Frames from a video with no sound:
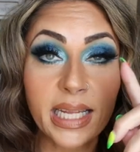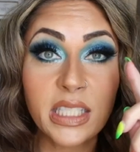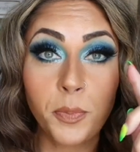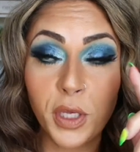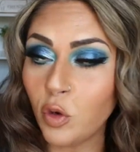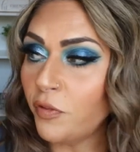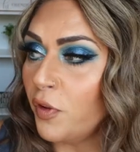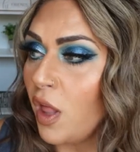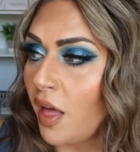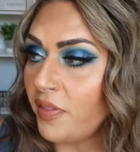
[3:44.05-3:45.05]
It's
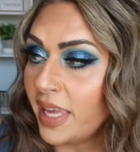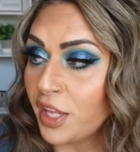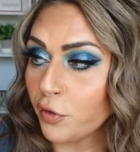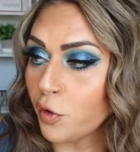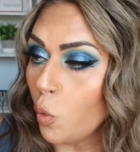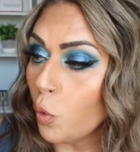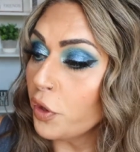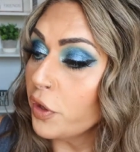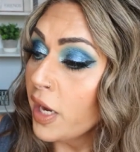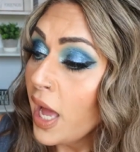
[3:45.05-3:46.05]
beautiful on the inner
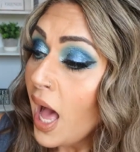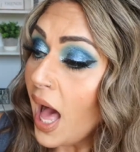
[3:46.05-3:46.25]
corner.